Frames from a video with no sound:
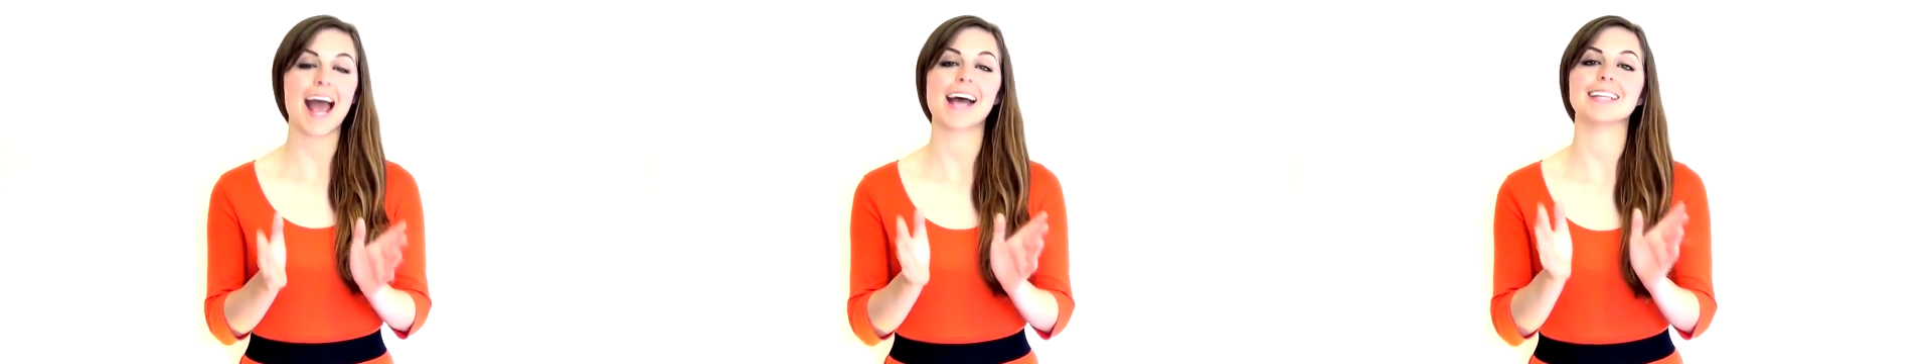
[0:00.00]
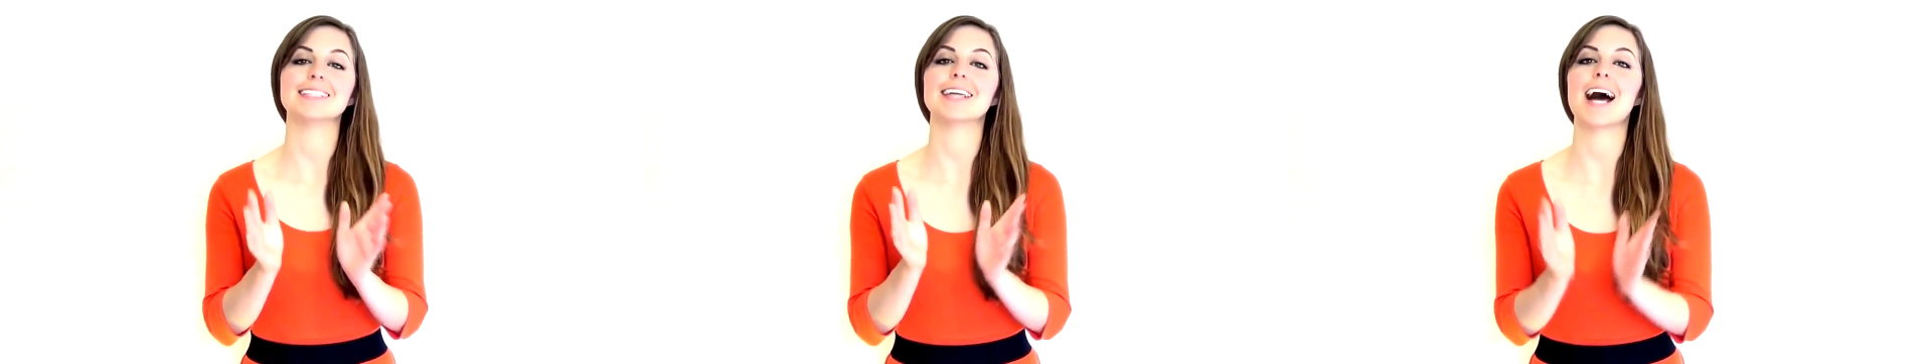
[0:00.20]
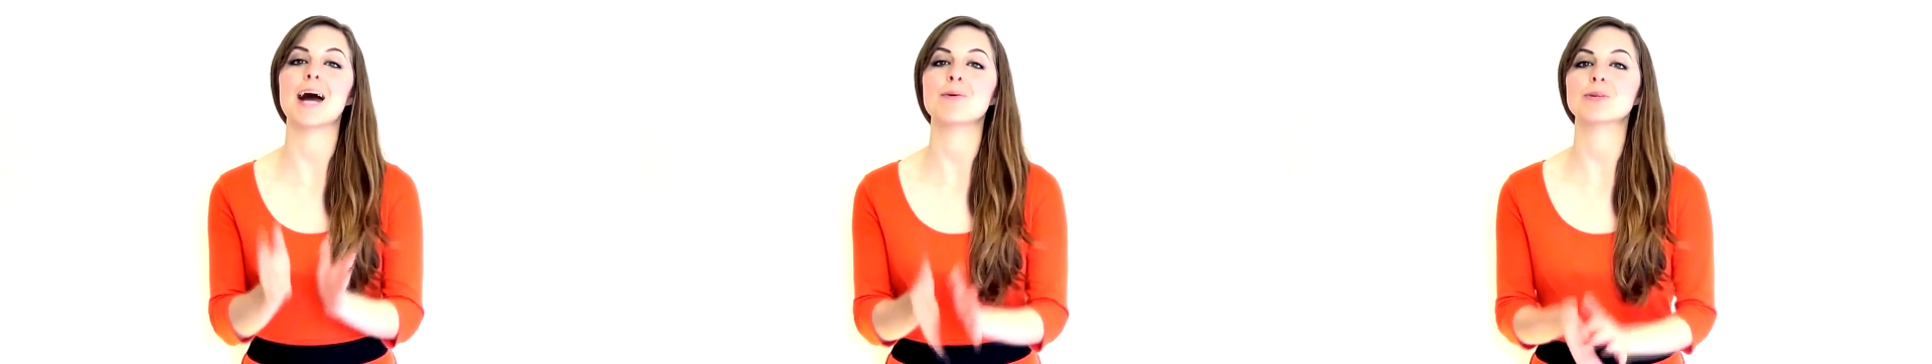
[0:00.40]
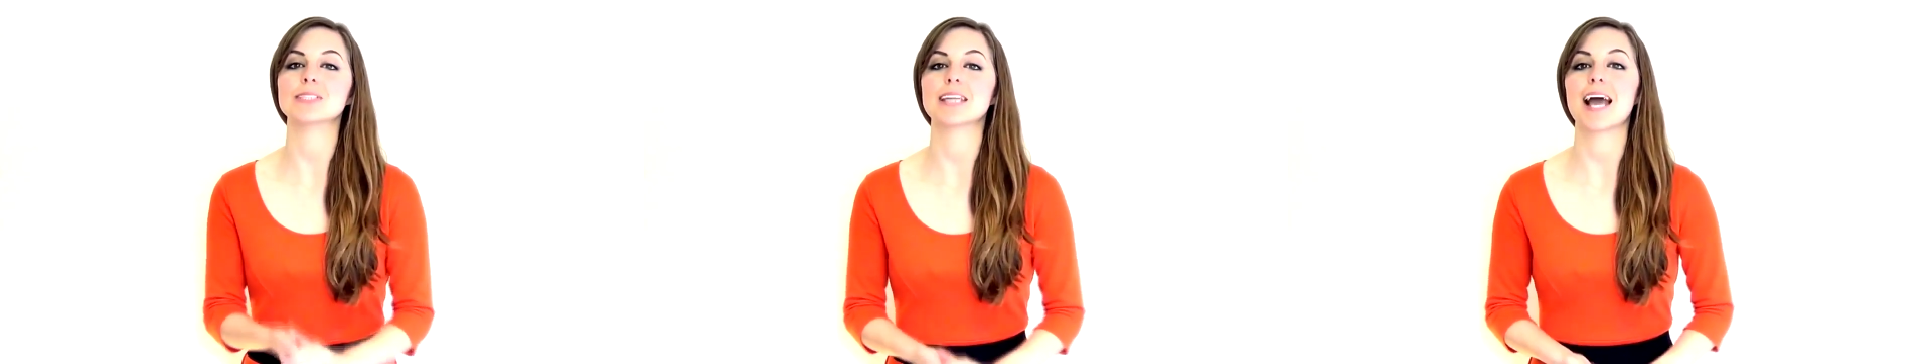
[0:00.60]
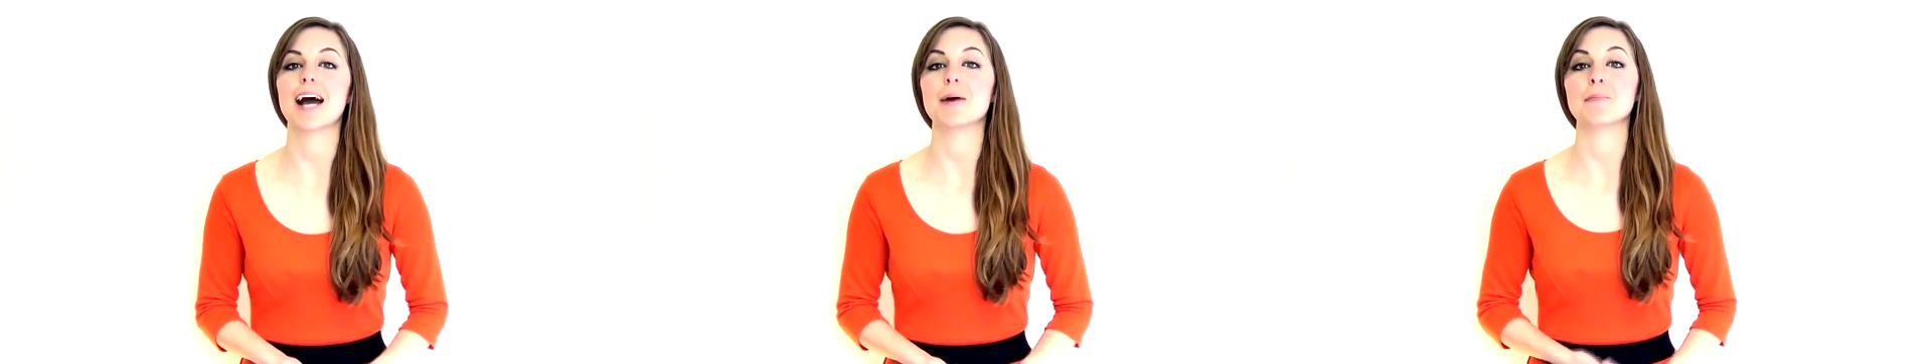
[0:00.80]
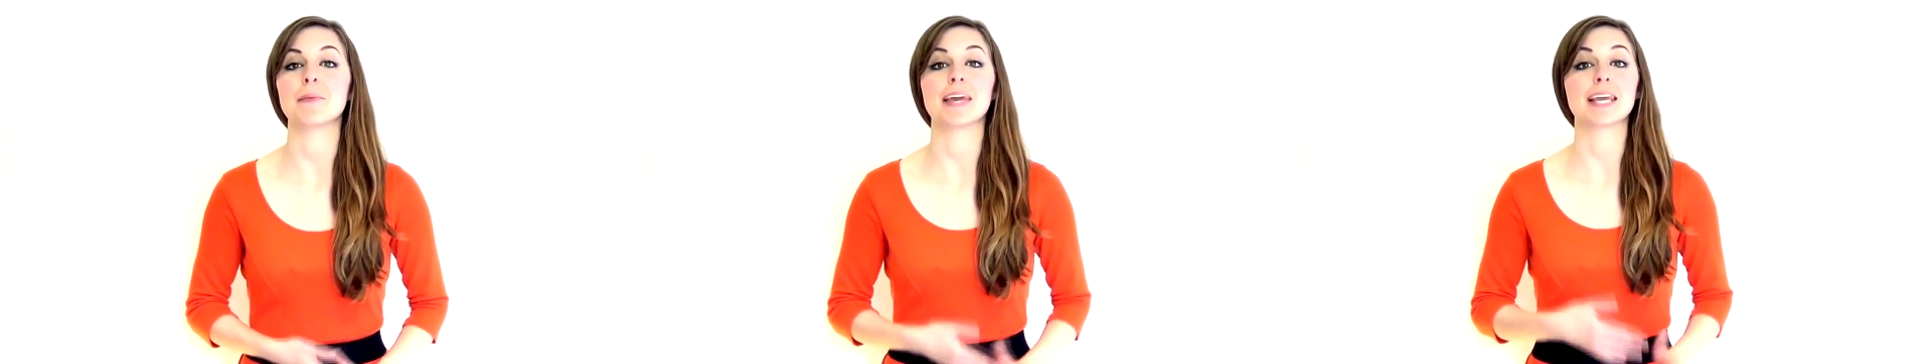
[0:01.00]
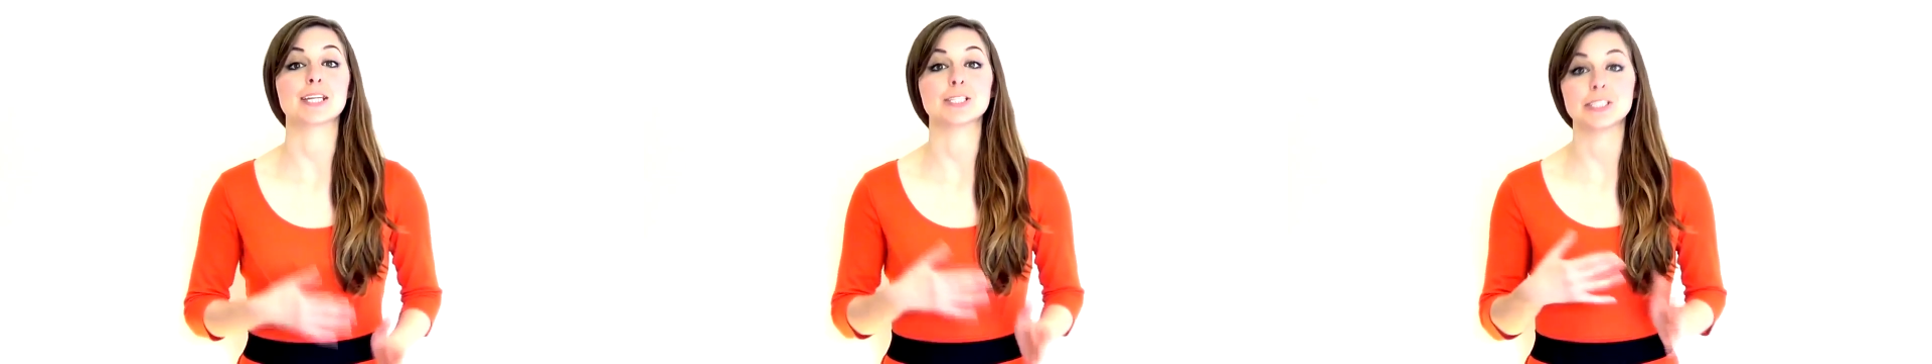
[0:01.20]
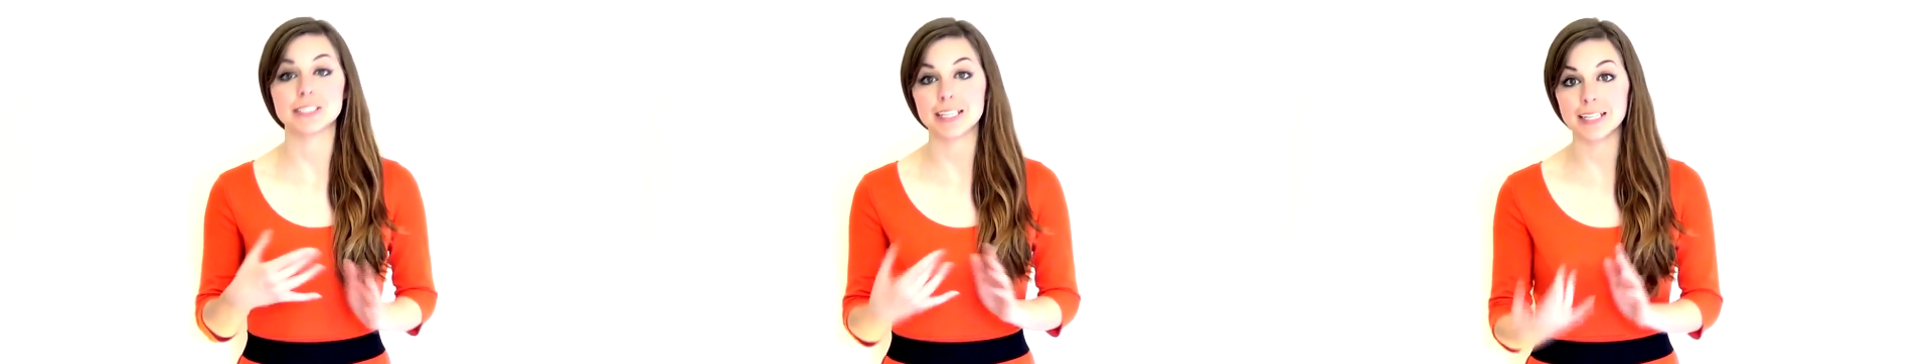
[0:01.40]
and I want to help make
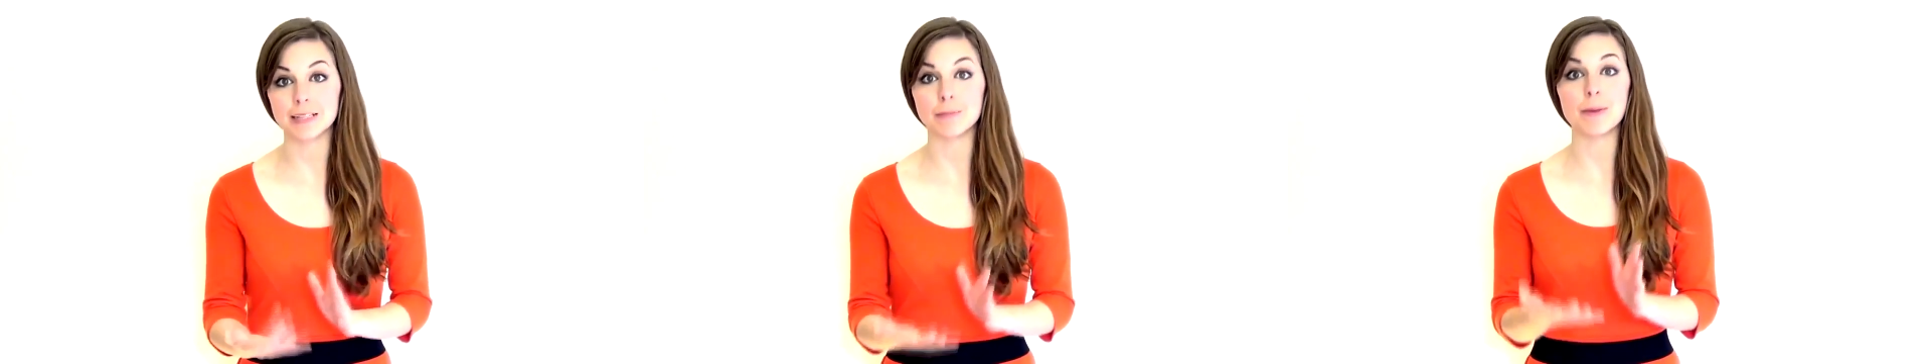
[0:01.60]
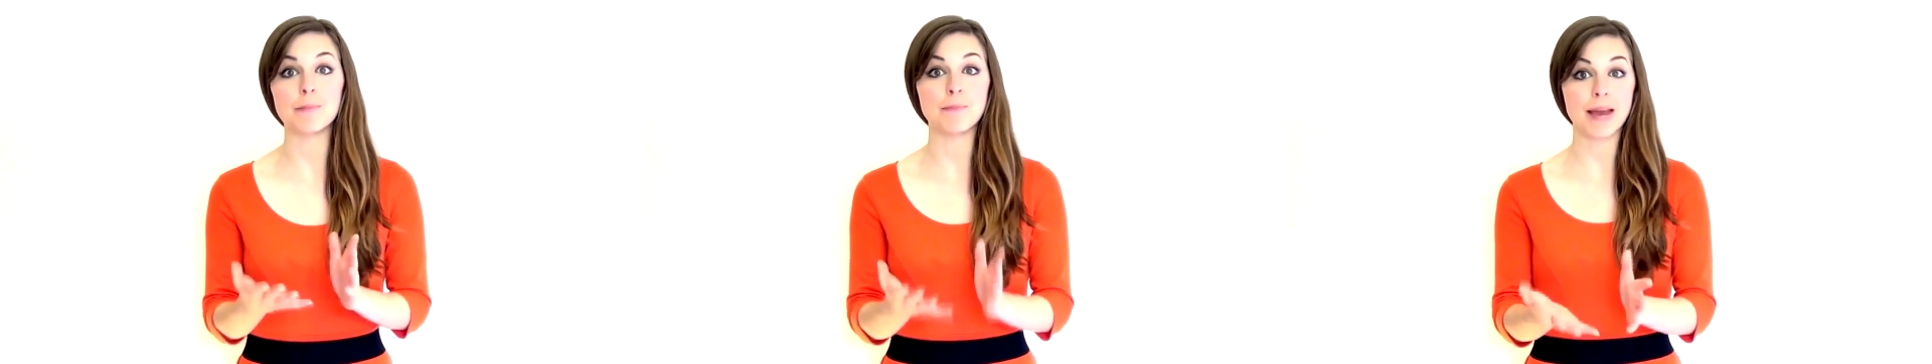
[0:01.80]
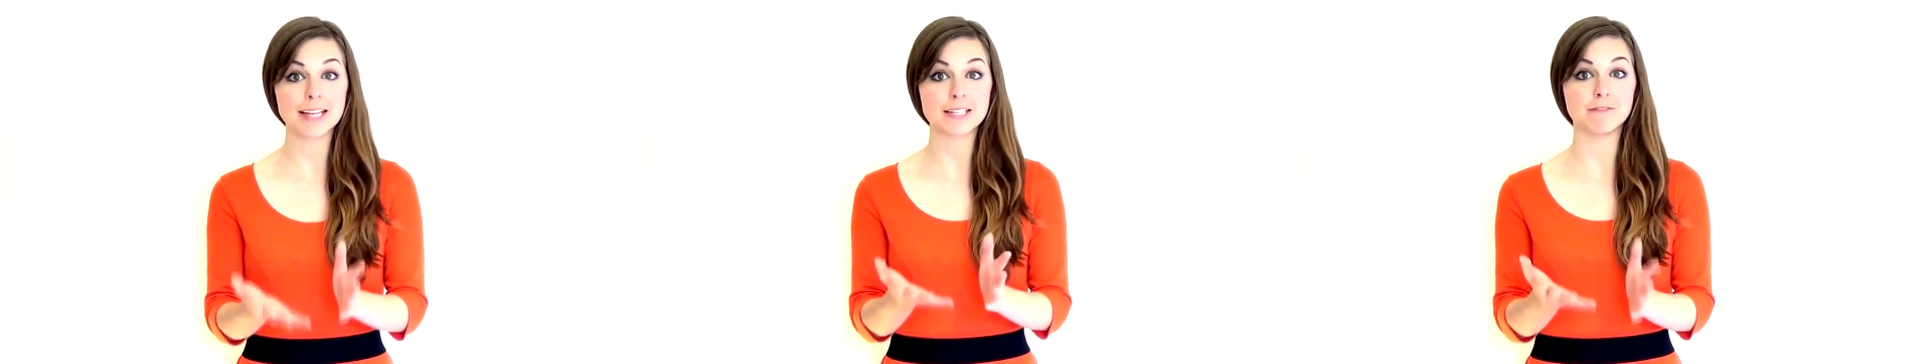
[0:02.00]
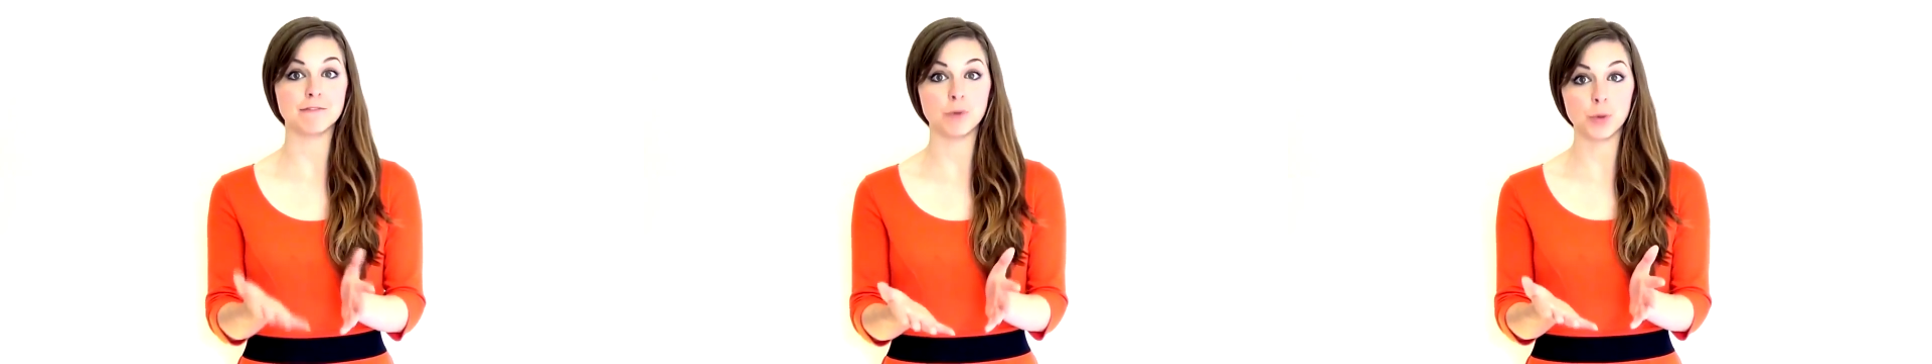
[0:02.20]
it just a little bit better